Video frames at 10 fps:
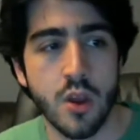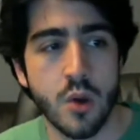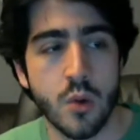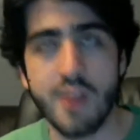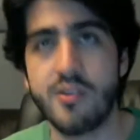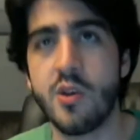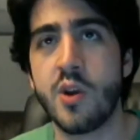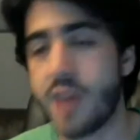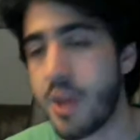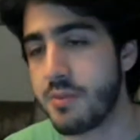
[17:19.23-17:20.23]
well, I have no
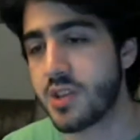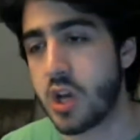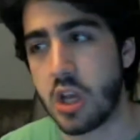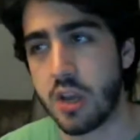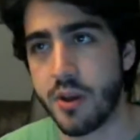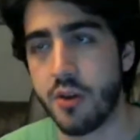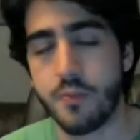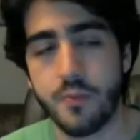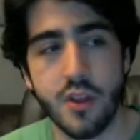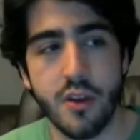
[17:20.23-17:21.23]
idea what game he's talking
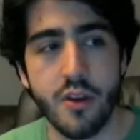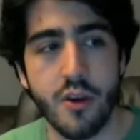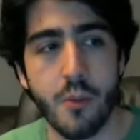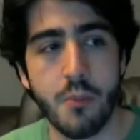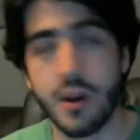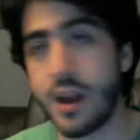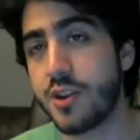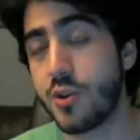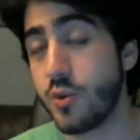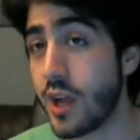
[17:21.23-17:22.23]
about, but
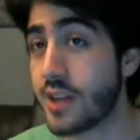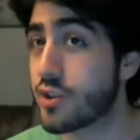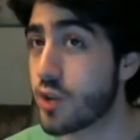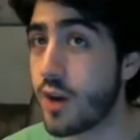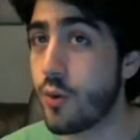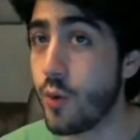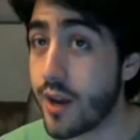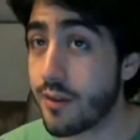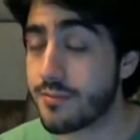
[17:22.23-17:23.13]
I do like to try to win.